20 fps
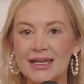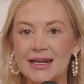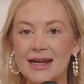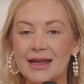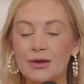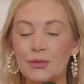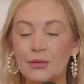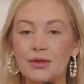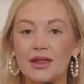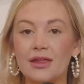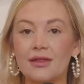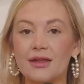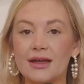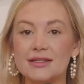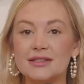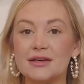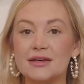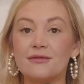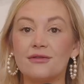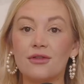And I really like
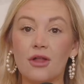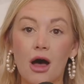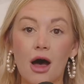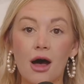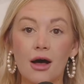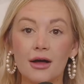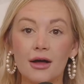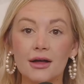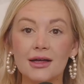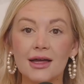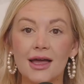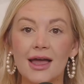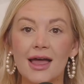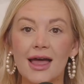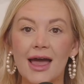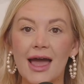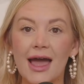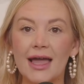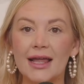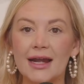to vlog.
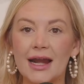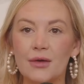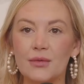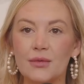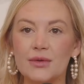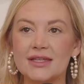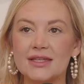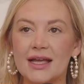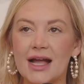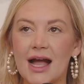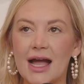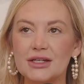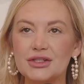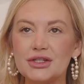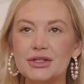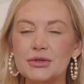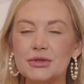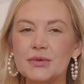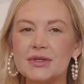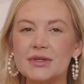And I was like, I
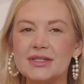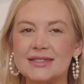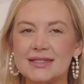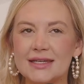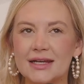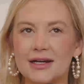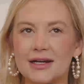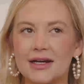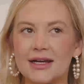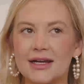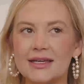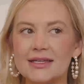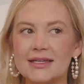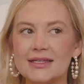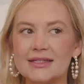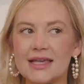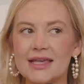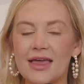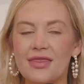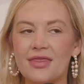should do a
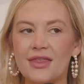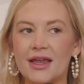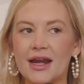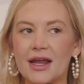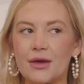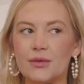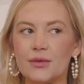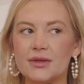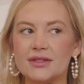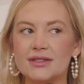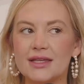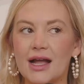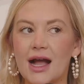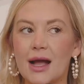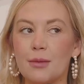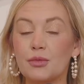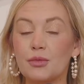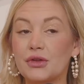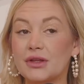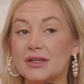series. And then I was like,
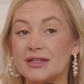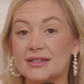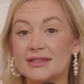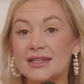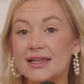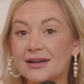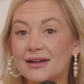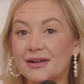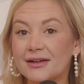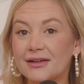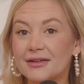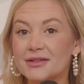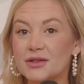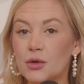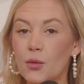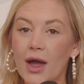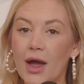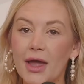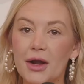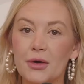I'm really single. So
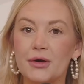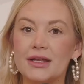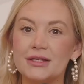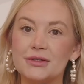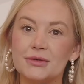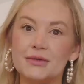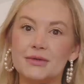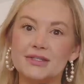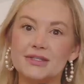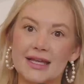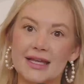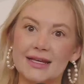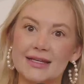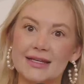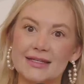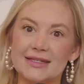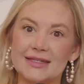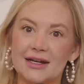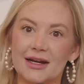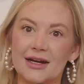why don't I do a dating
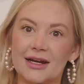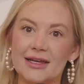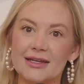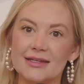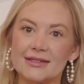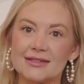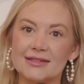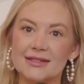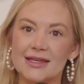series?